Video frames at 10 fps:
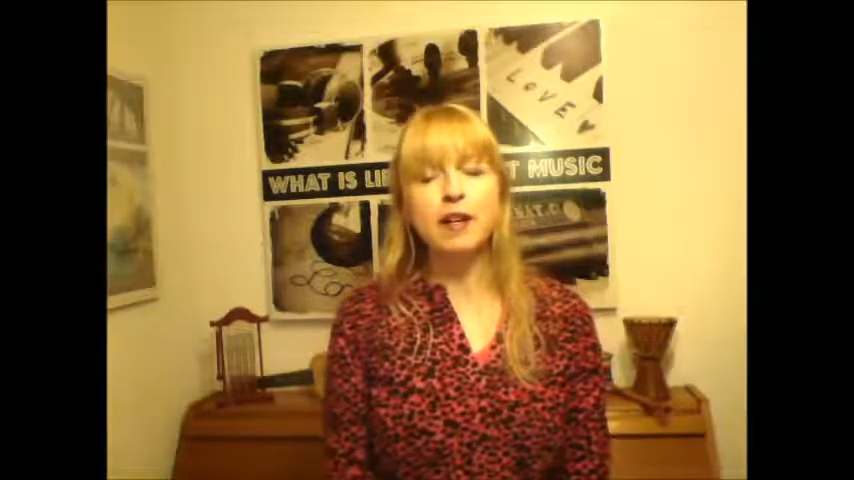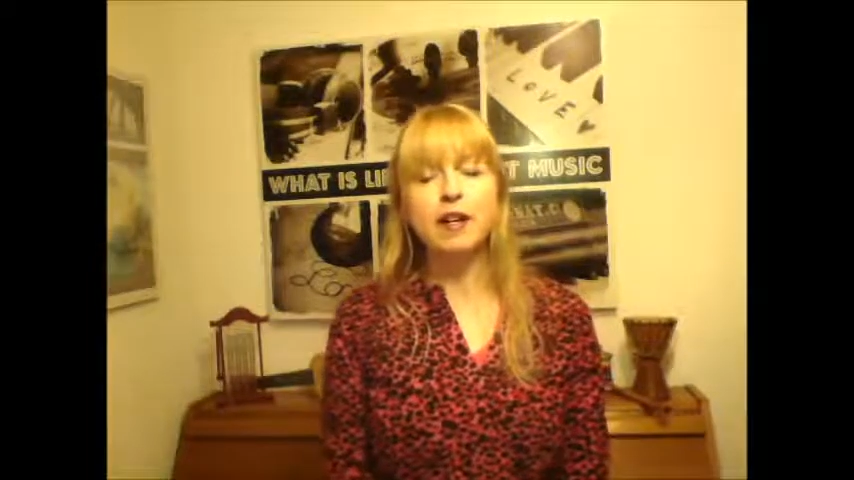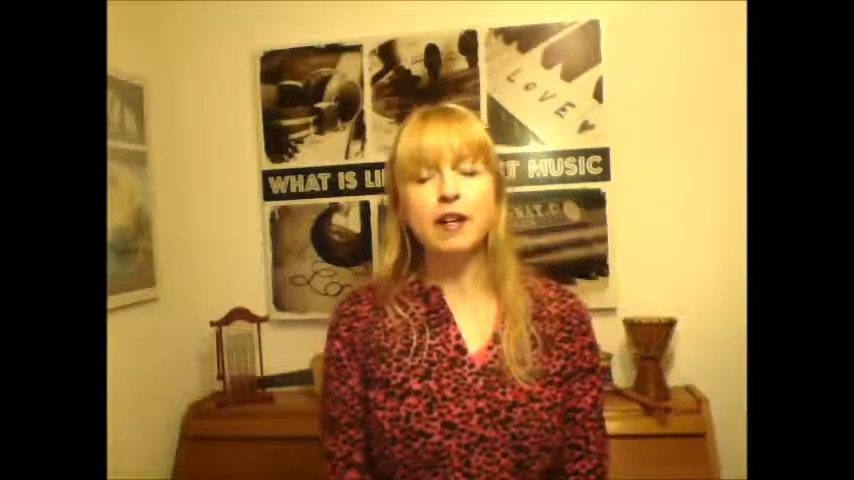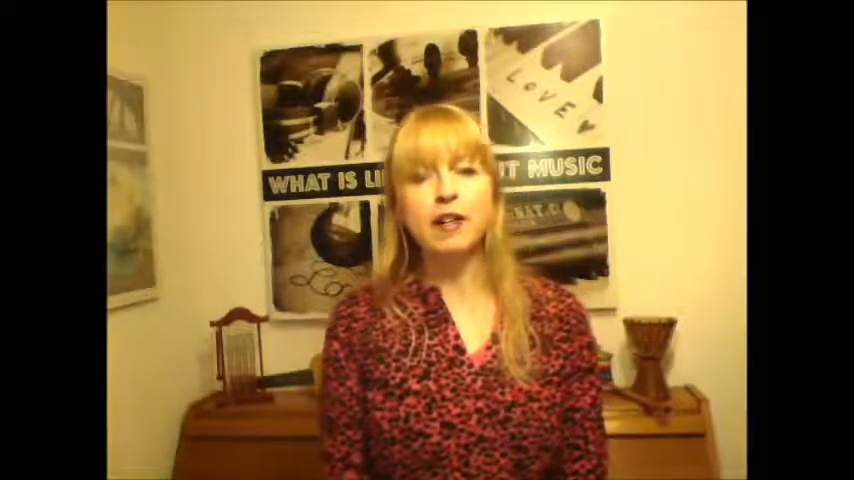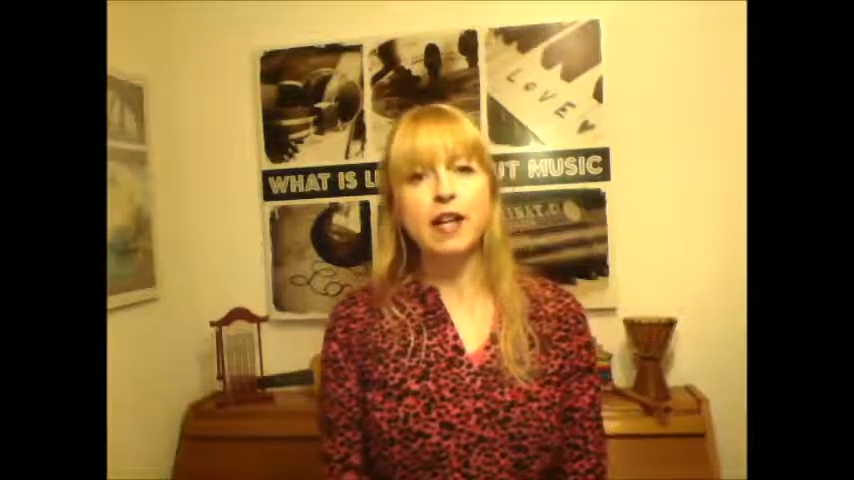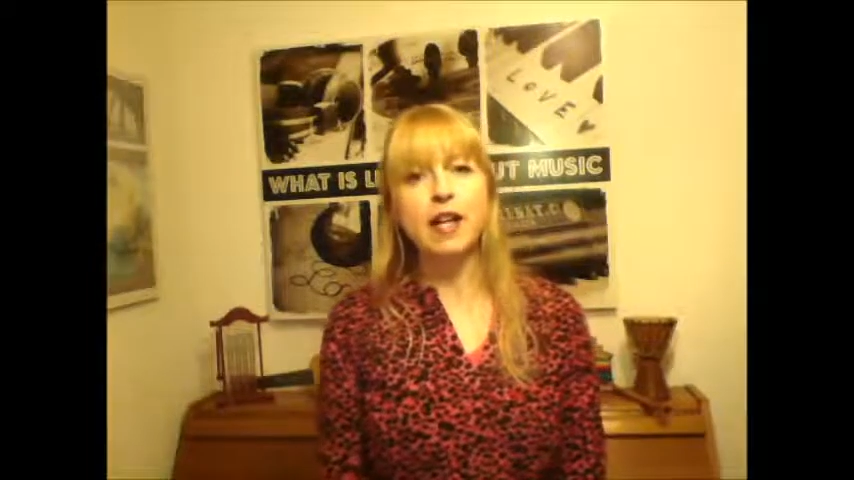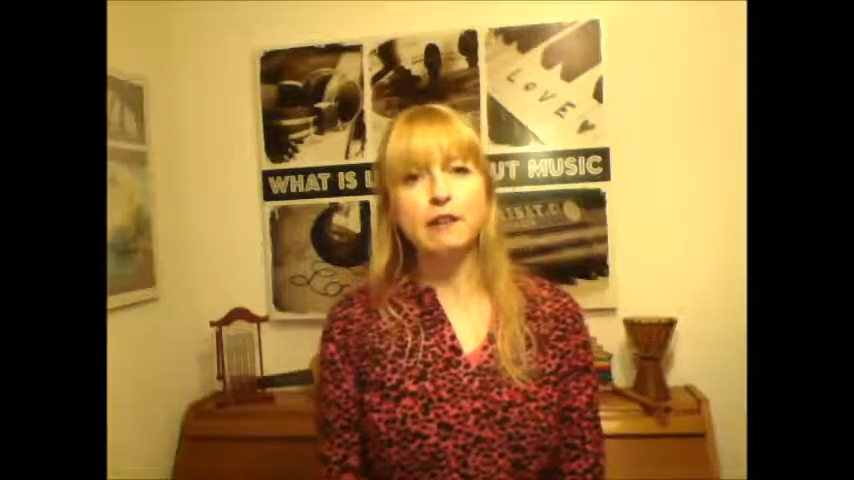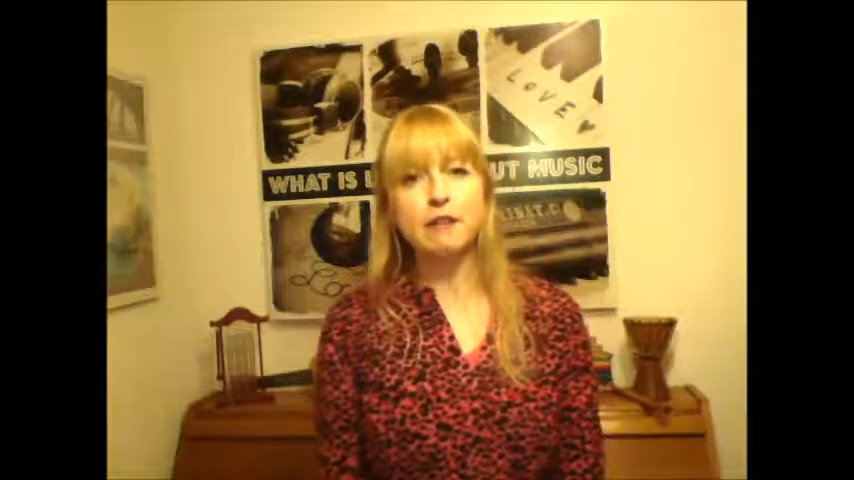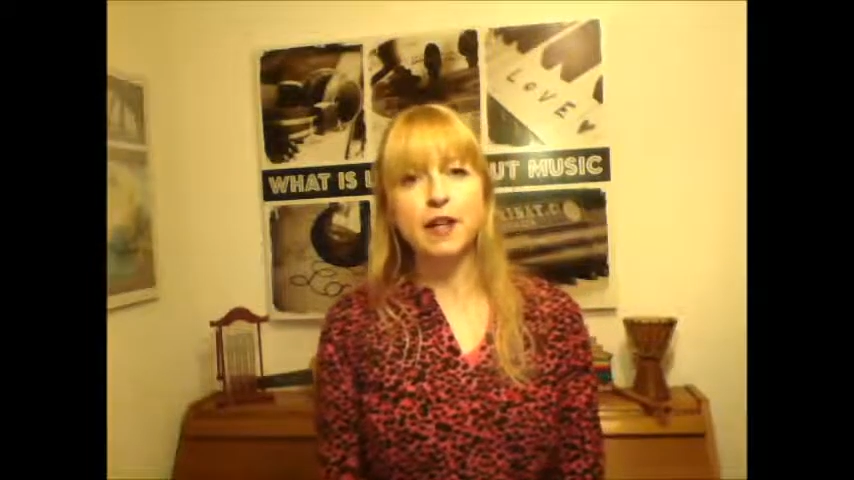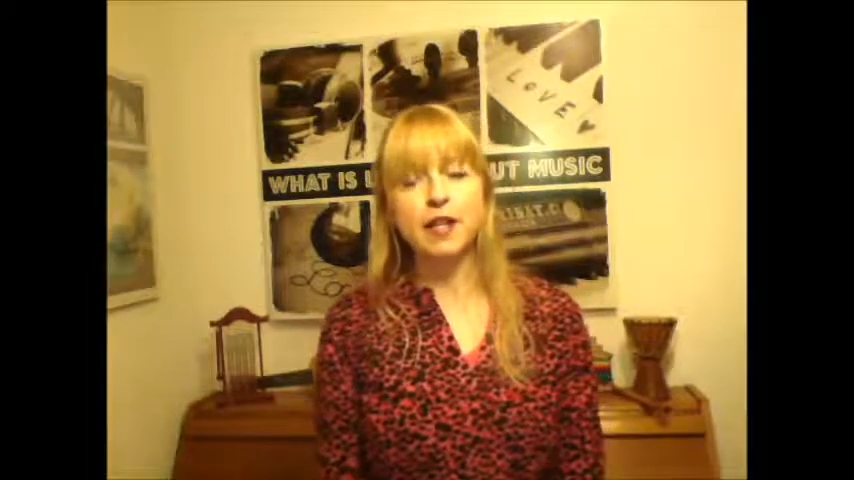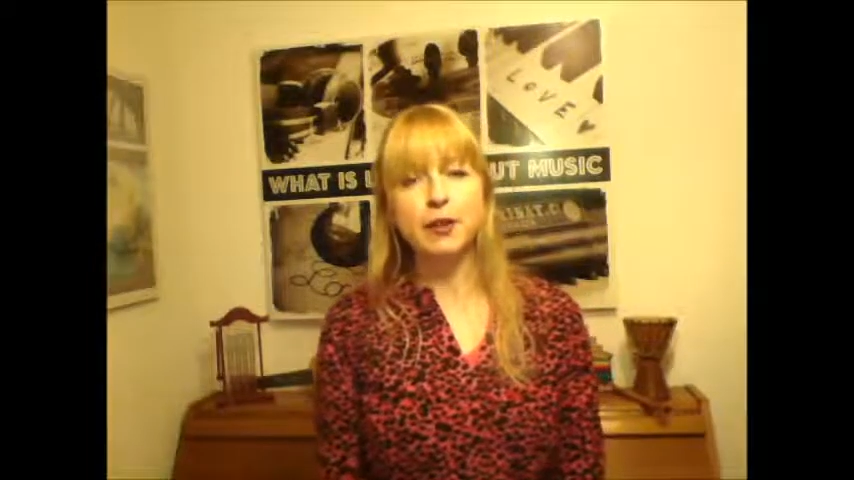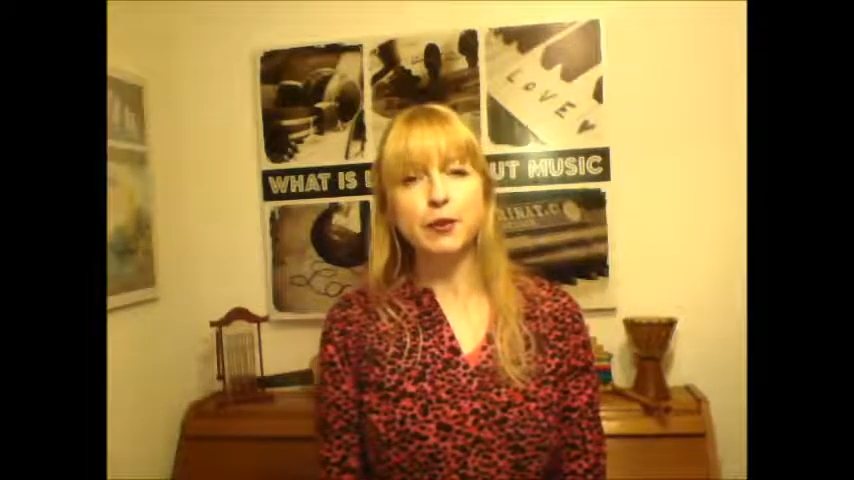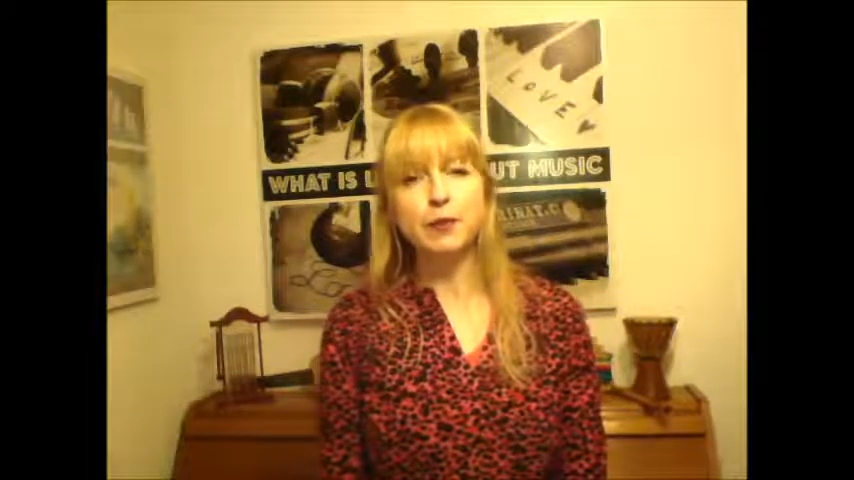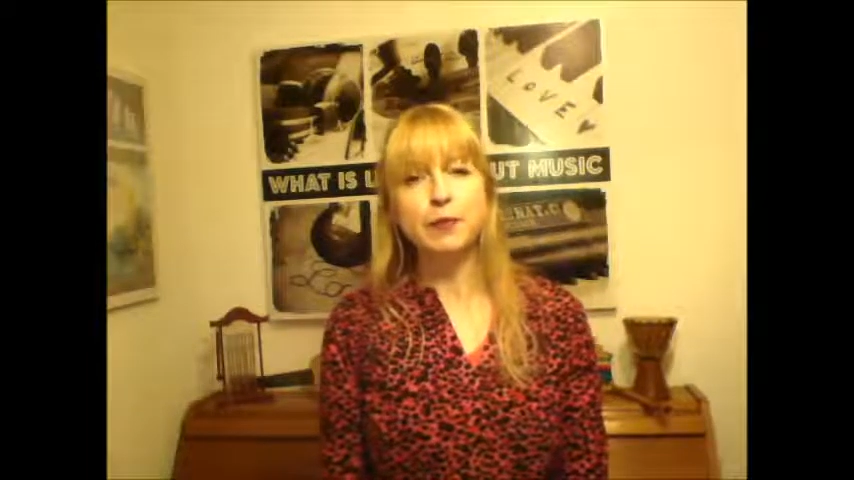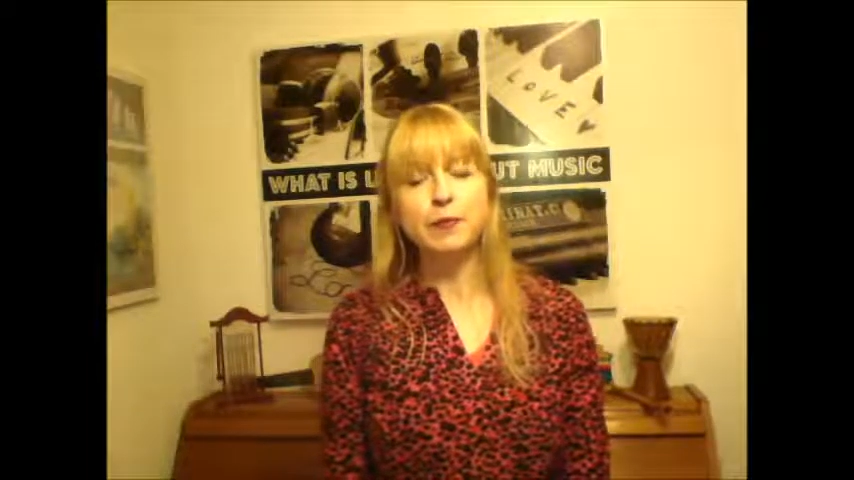at the live final